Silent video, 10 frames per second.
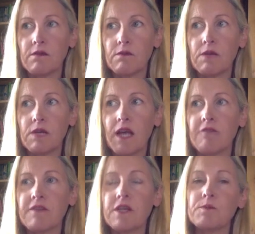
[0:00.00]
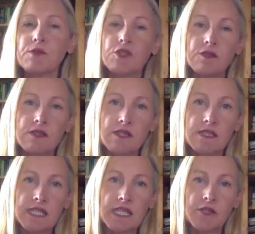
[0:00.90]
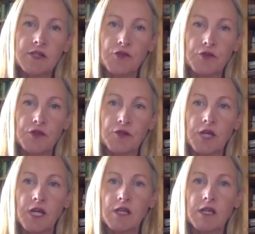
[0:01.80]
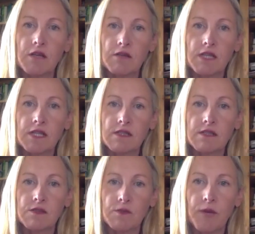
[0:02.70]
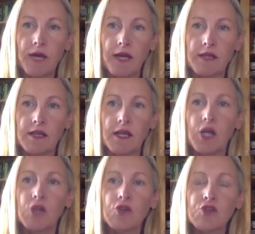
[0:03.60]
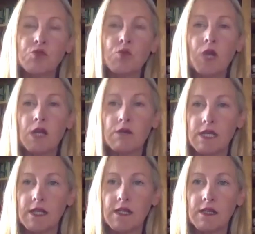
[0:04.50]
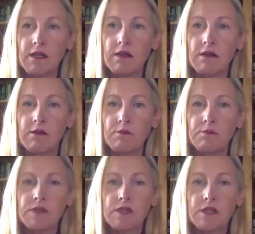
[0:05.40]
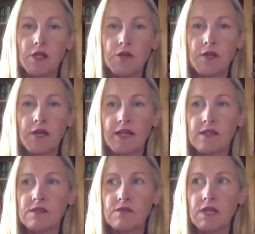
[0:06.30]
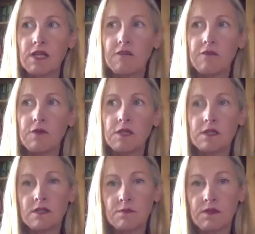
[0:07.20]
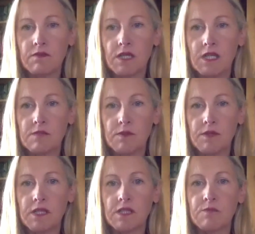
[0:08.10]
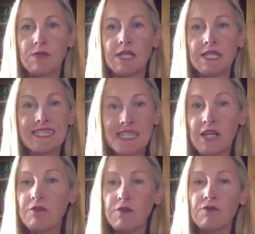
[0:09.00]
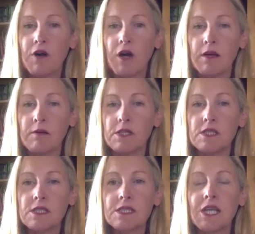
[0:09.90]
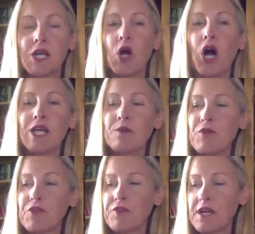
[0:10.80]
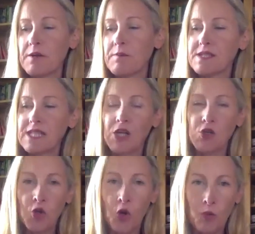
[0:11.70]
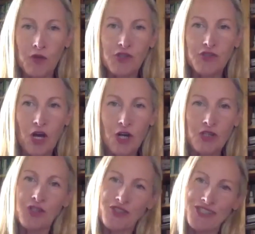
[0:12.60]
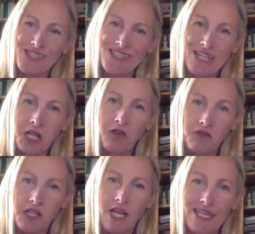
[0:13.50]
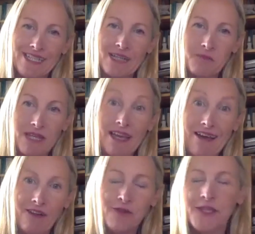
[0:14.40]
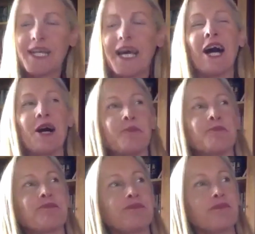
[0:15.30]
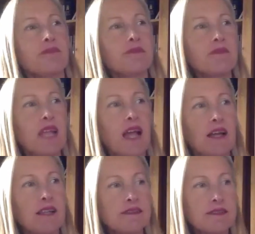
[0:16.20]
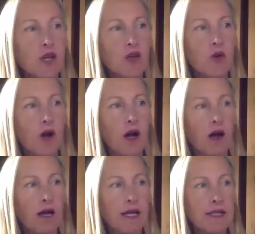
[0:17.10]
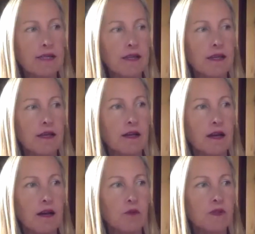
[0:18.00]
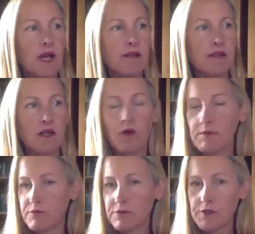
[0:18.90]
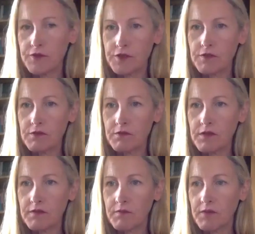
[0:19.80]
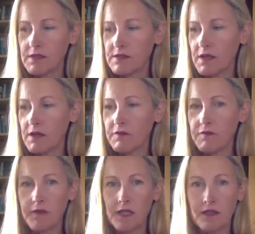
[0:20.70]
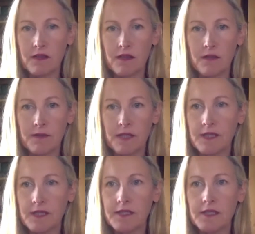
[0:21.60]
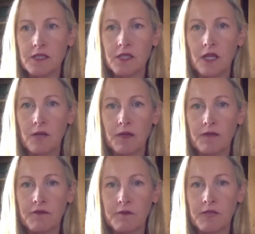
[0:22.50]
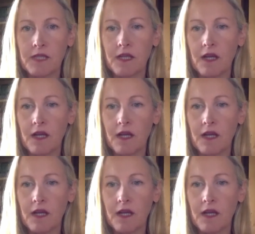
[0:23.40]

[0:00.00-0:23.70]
we have the opportunity to heal through going into the pain, not to wallow in it, but to go there to relive what needs to be re-experienced, but in a safe environment, i.e. with a therapist and not with a dark narcissistic lover like Miguel. And so I was, I think, quite brutal with myself in therapy. I didn't shy away from it.